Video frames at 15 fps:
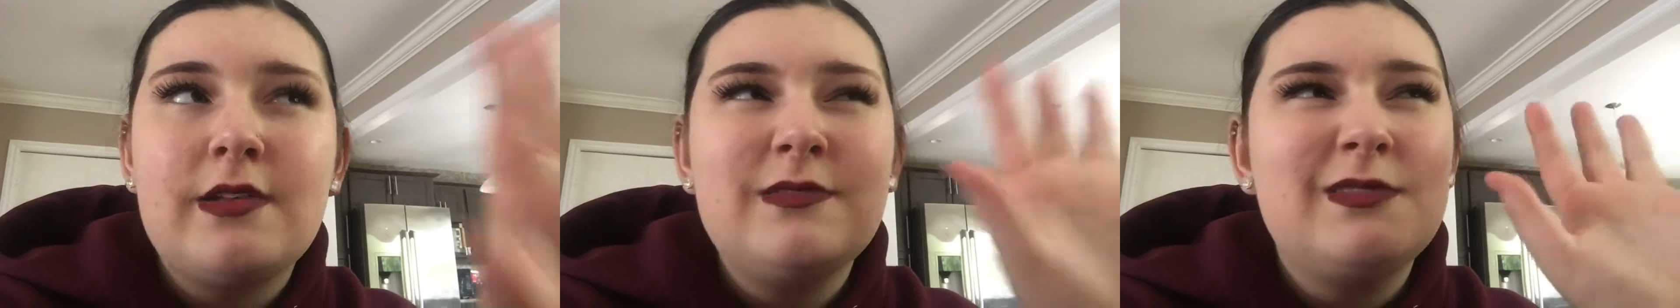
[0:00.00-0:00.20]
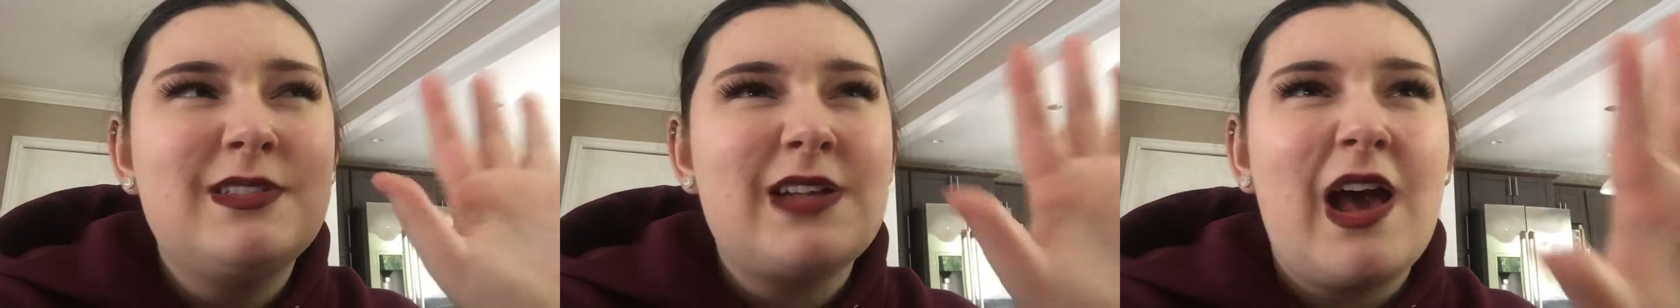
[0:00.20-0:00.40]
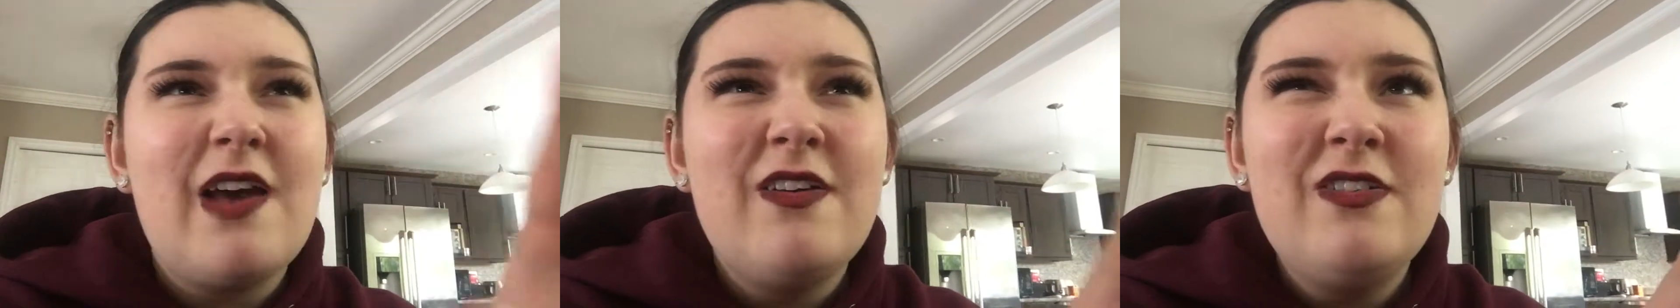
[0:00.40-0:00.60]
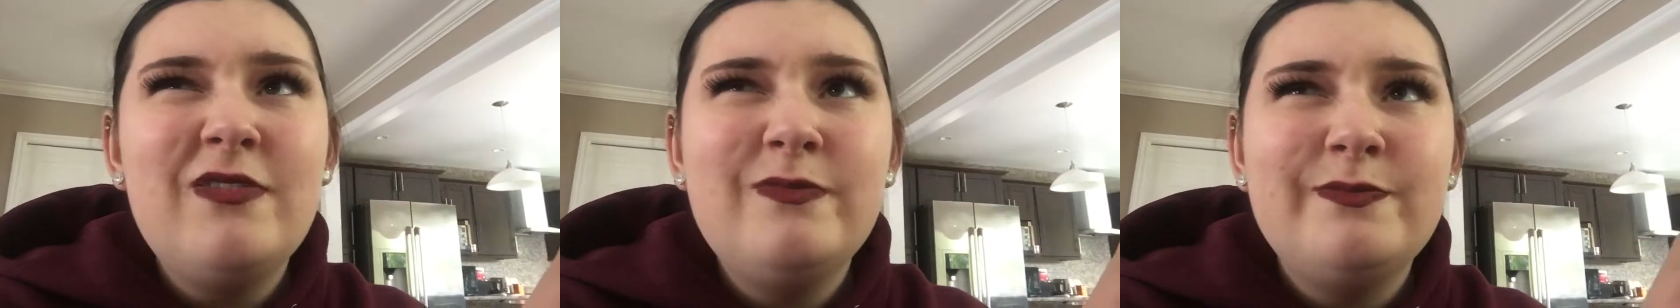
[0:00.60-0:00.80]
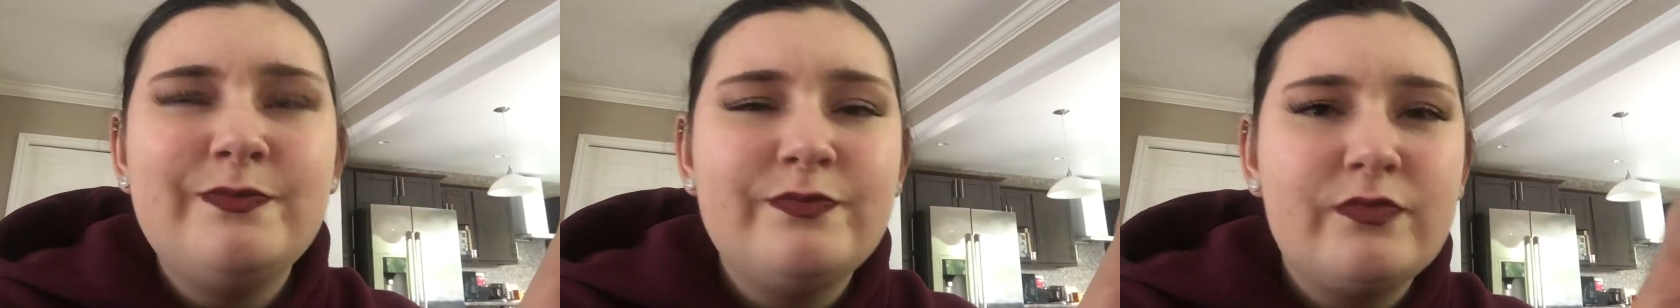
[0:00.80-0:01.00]
style,
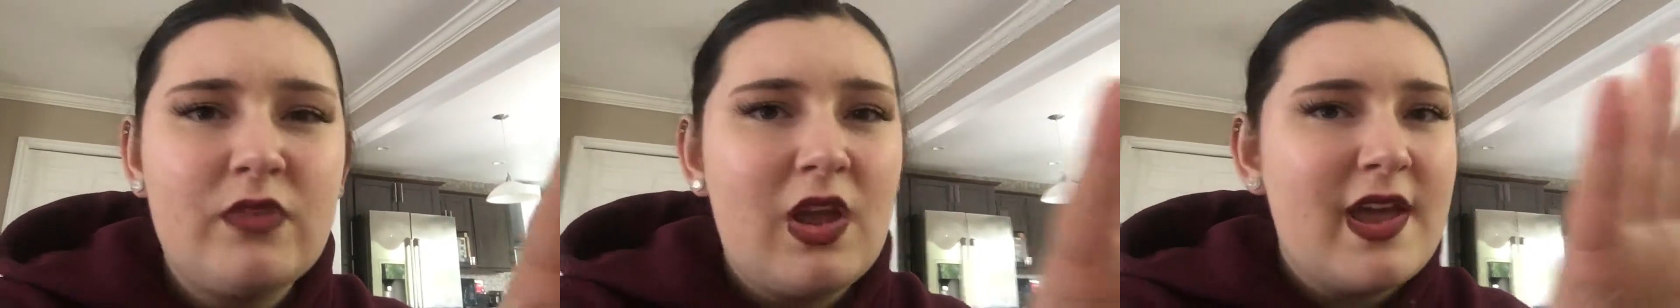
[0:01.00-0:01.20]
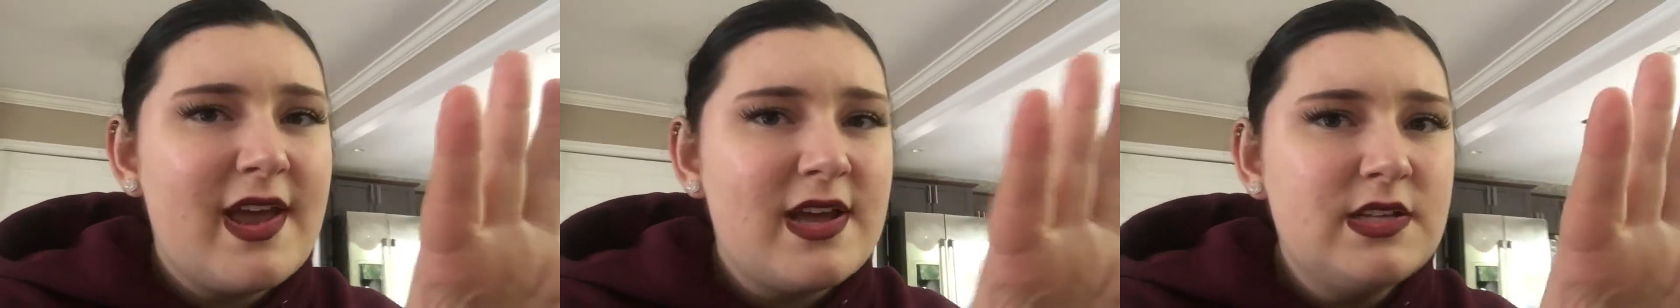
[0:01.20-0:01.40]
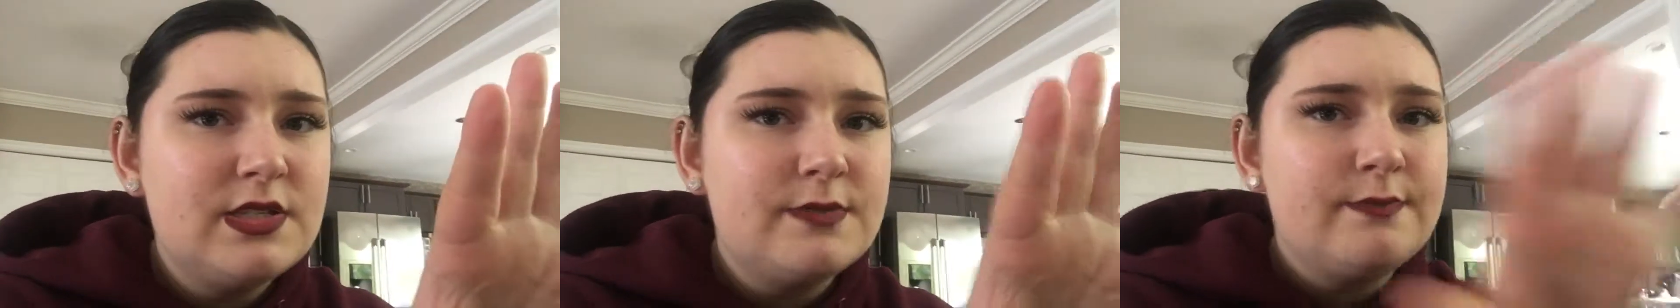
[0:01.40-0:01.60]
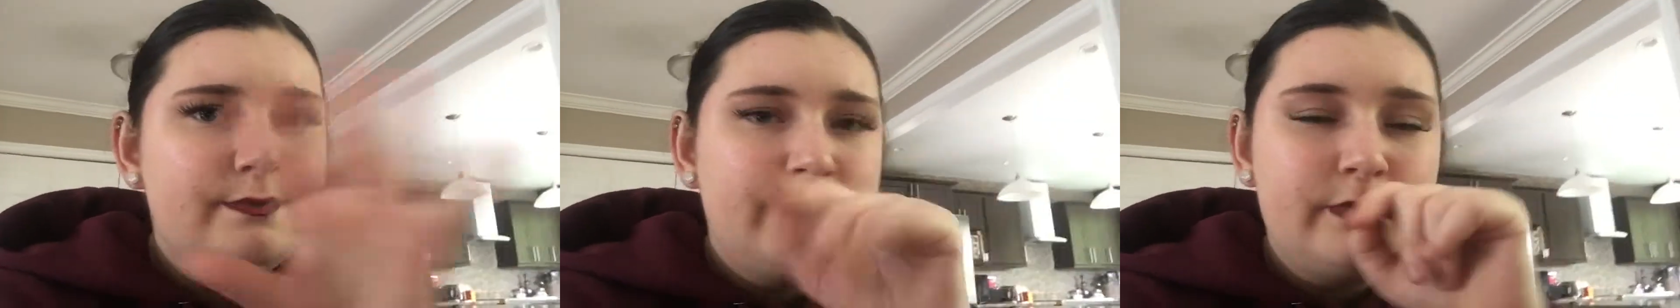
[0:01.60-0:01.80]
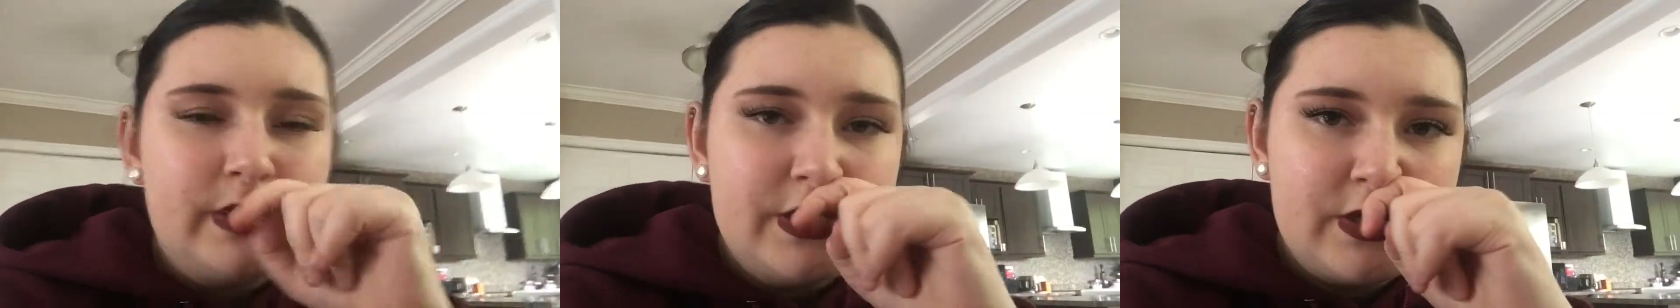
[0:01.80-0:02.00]
I guess,
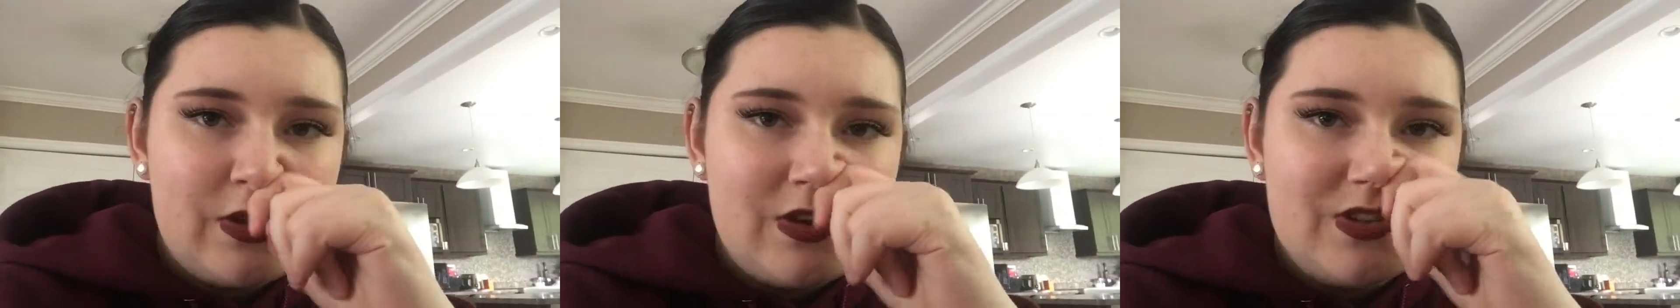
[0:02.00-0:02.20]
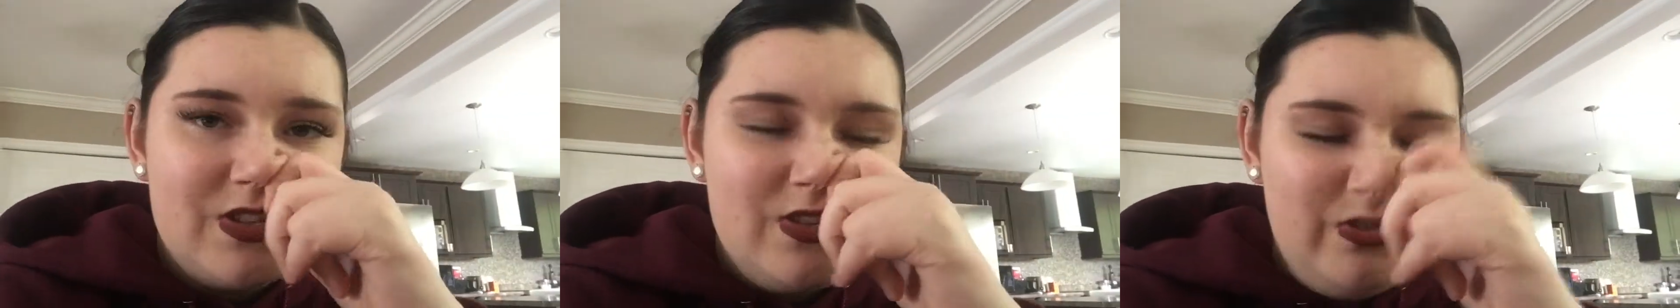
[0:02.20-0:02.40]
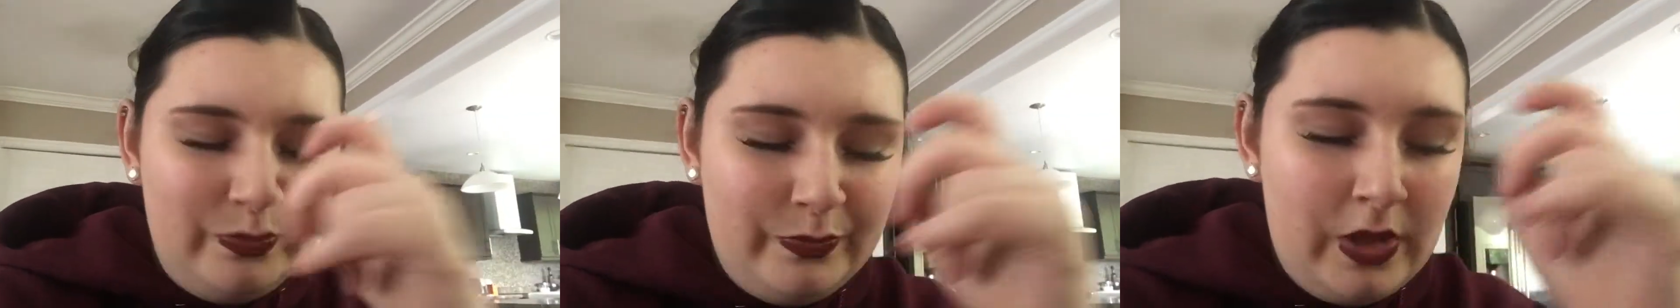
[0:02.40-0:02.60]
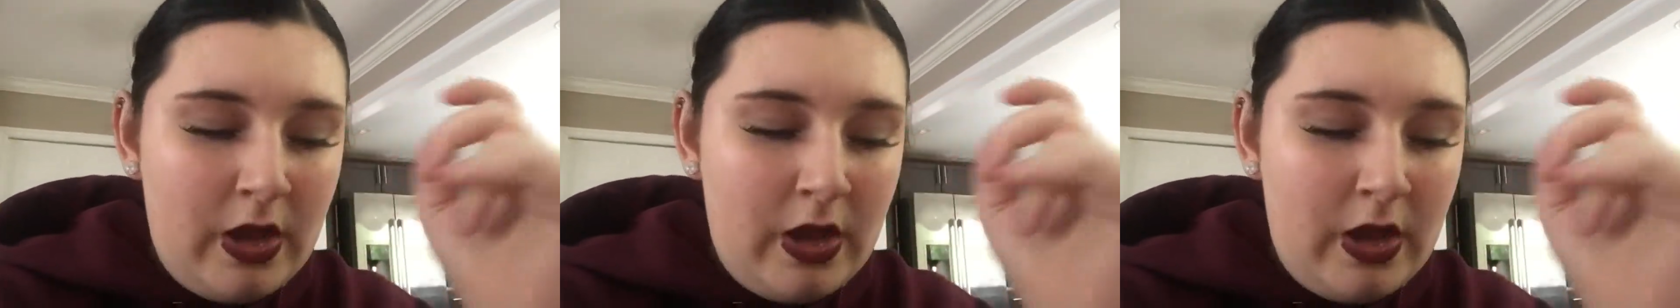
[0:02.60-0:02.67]
my strong suit.